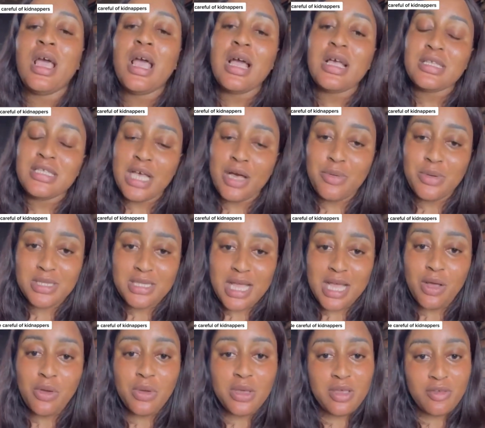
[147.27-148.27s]
So I was
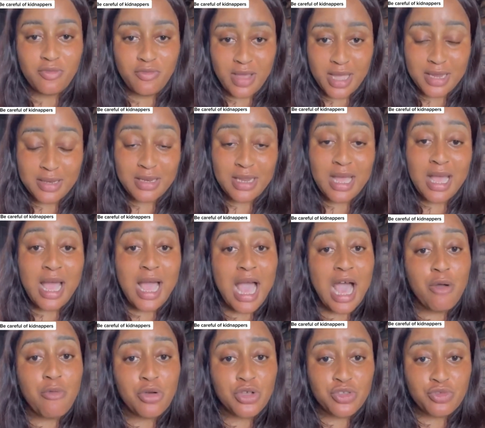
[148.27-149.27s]
like, okay, fine.
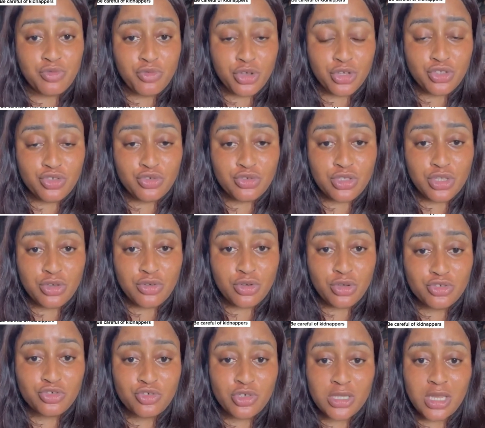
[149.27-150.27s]
I was going through the
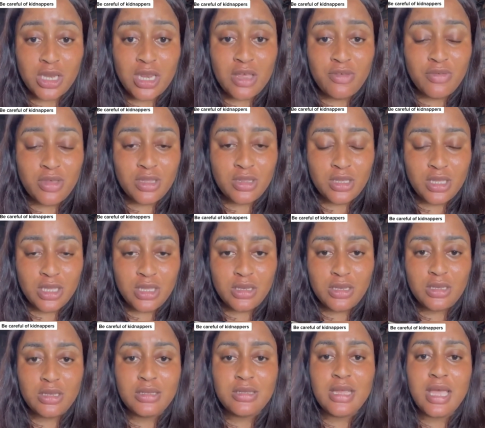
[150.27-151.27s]
contract and
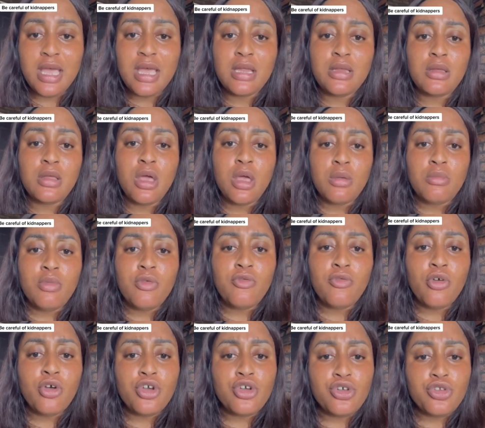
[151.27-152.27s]
everything. Then
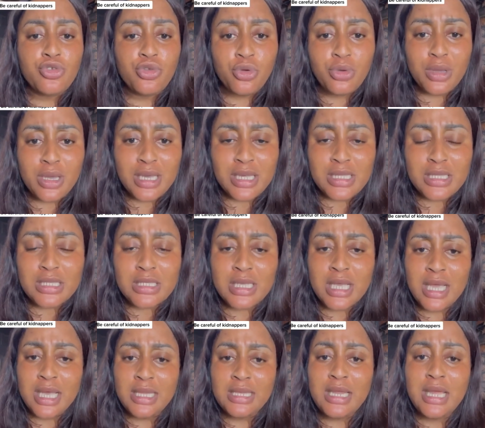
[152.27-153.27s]
before you know it,
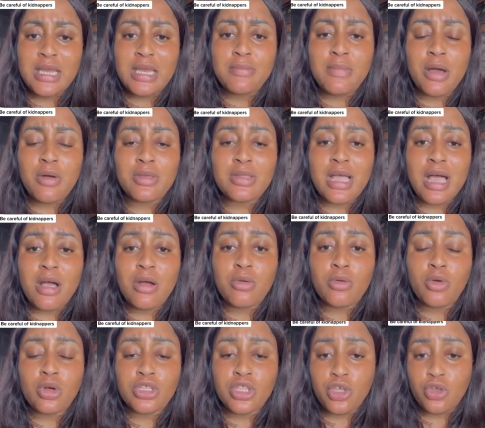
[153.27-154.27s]
then the man now
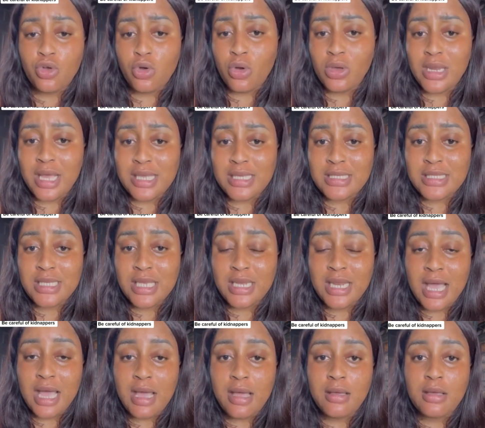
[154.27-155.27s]
got a call and said
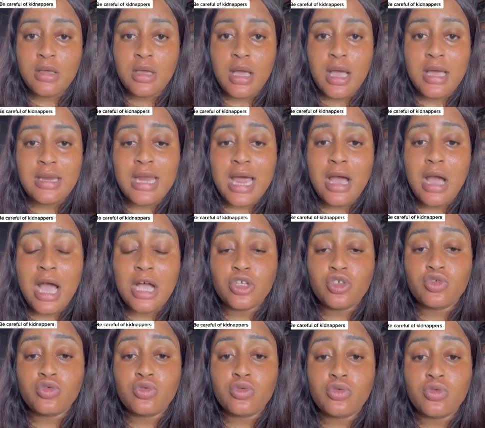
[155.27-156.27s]
that I
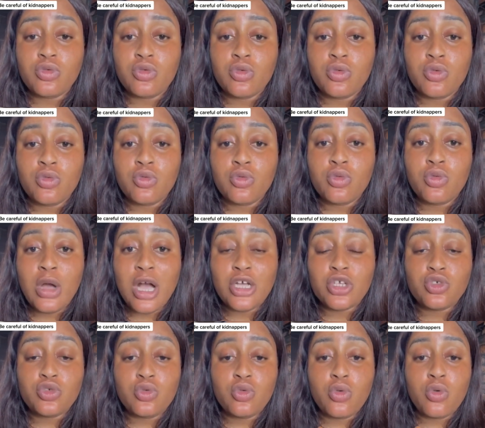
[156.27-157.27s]

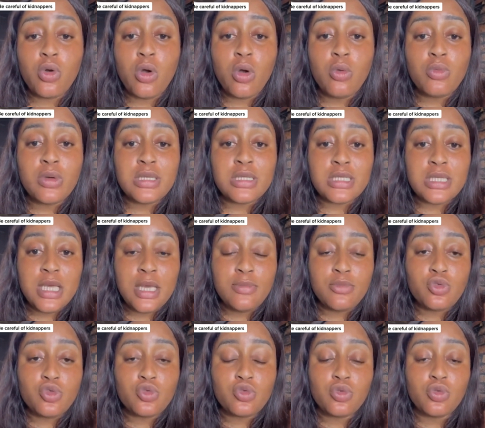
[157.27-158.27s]
should come with him
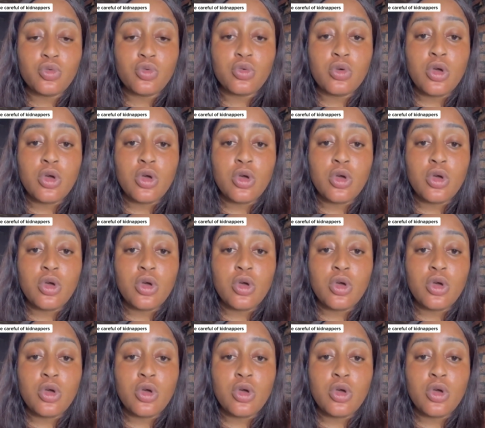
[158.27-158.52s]
to